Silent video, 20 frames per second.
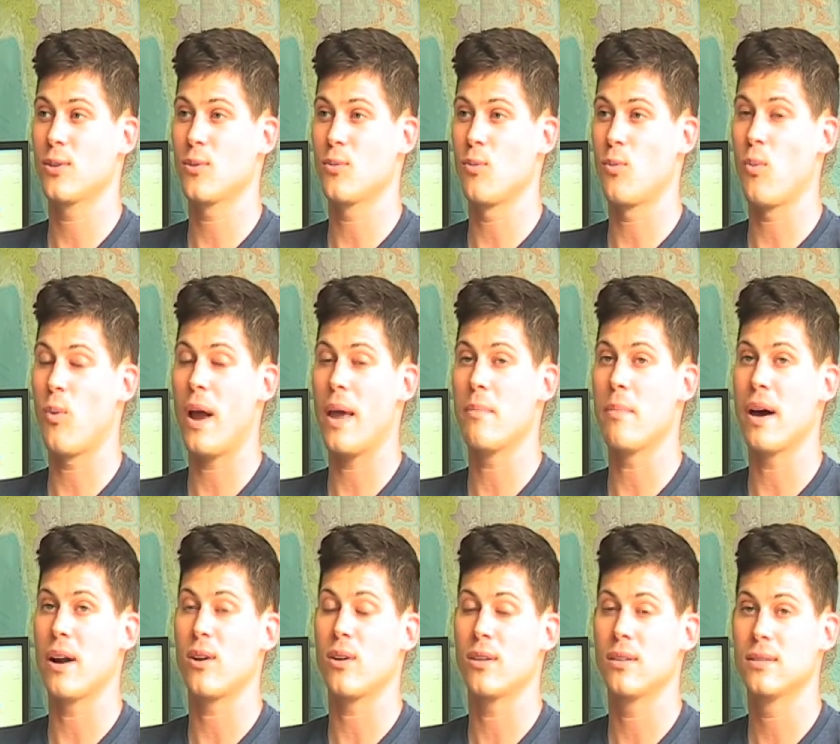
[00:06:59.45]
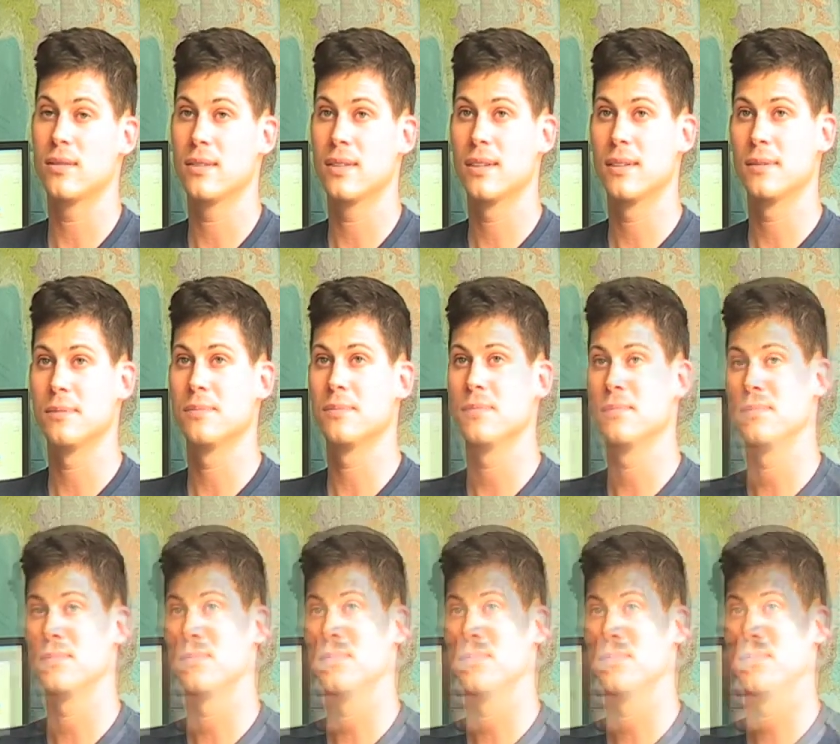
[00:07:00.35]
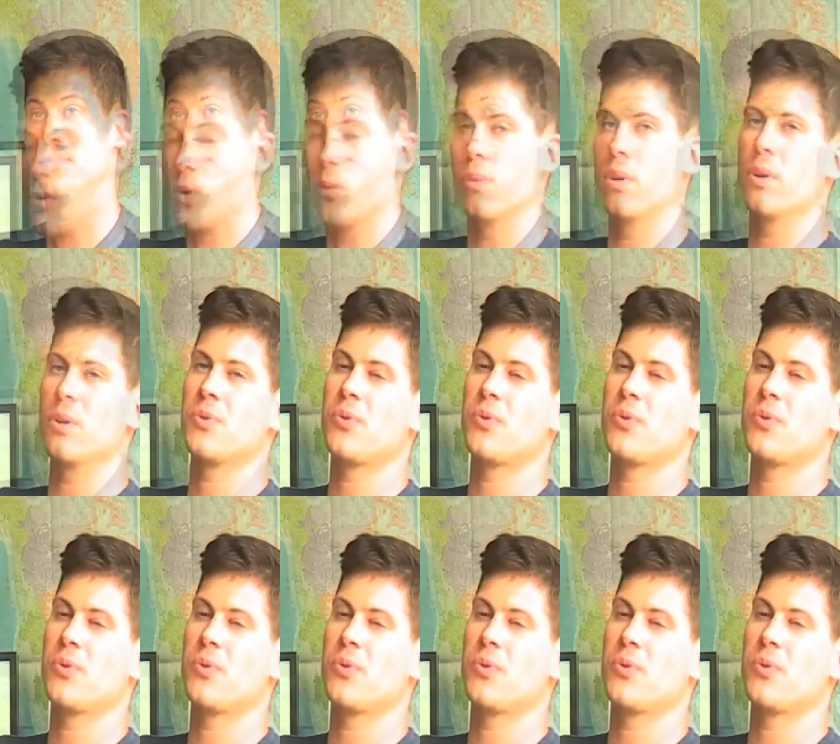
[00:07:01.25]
way better. When I was